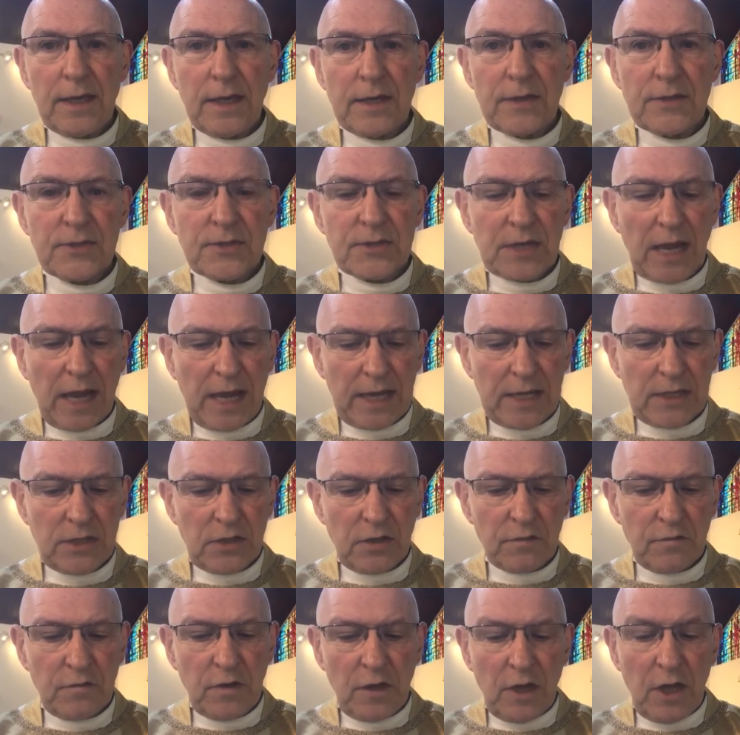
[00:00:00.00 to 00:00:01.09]
In a state
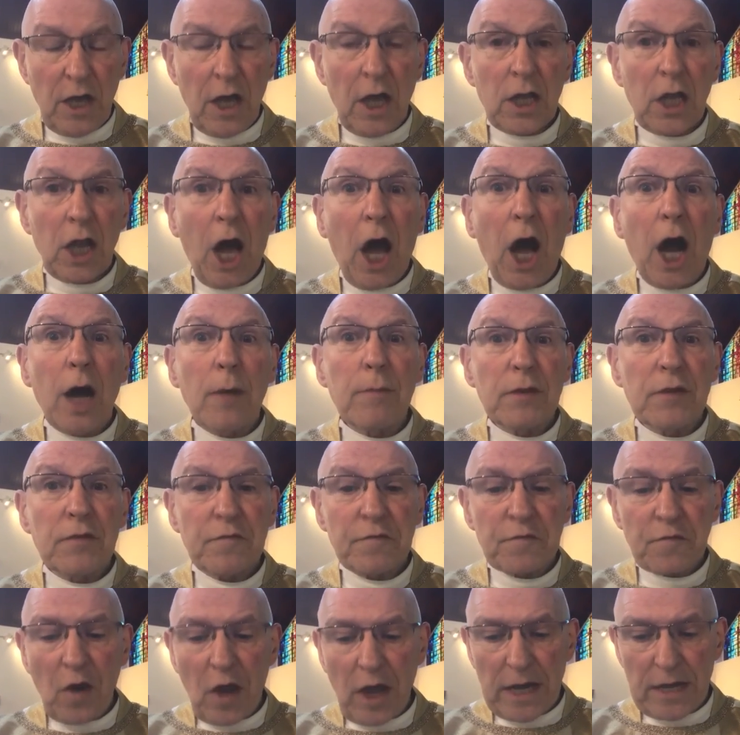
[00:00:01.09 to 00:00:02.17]
of alarm and
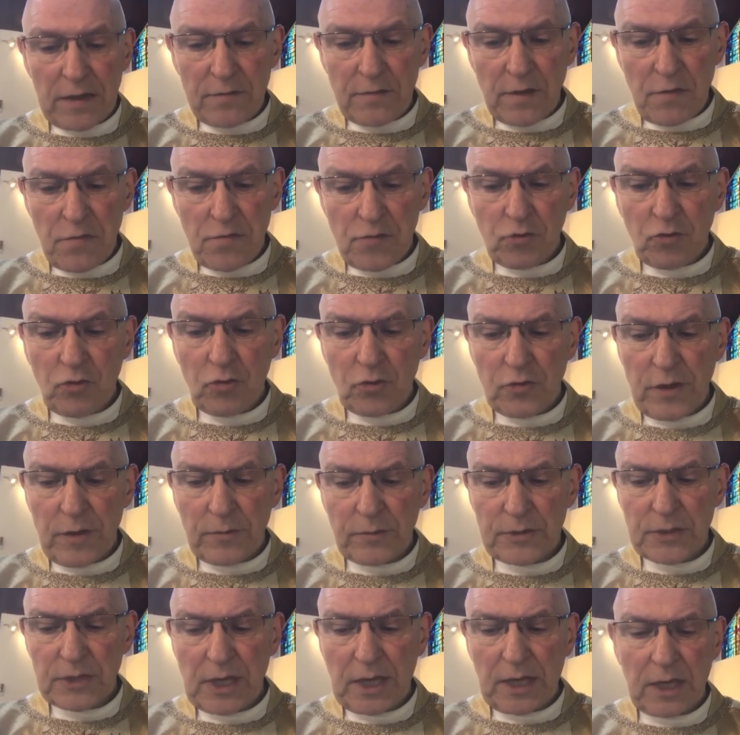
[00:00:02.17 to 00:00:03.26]
fright, they thought they
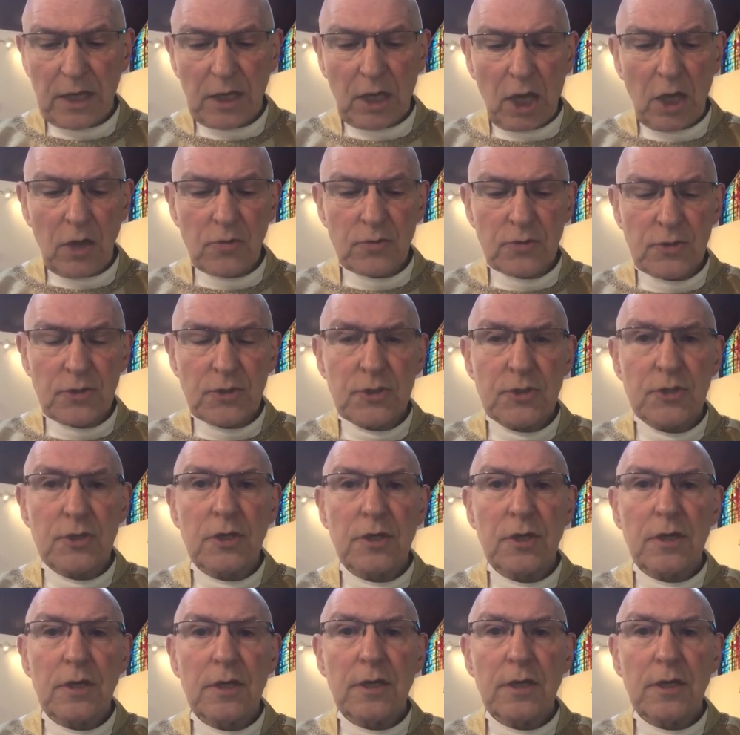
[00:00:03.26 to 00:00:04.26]
were seeing a ghost.